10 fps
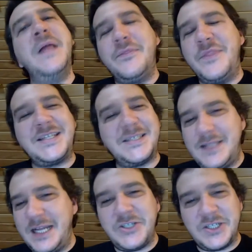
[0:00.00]
That's
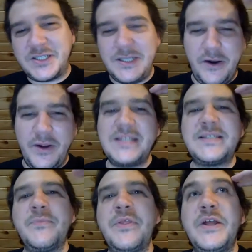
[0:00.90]
just, it's
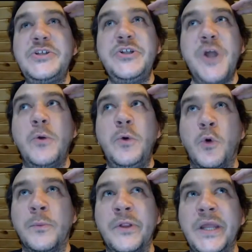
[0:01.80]
something that you don't
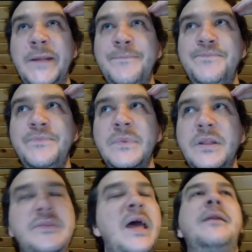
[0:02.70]
normally,
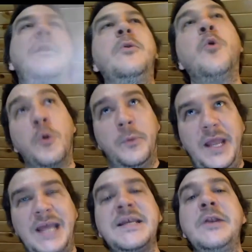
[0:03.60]

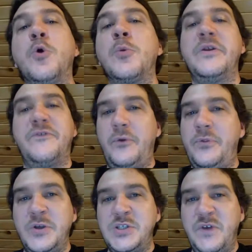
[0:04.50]
I say normally for
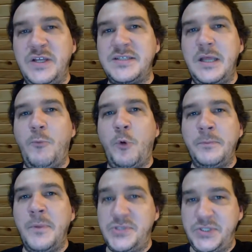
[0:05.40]
those of us that work
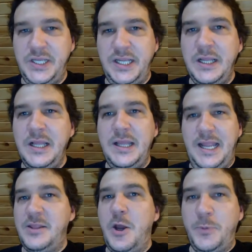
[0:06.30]
mostly
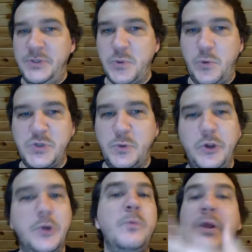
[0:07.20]
in the open source world, we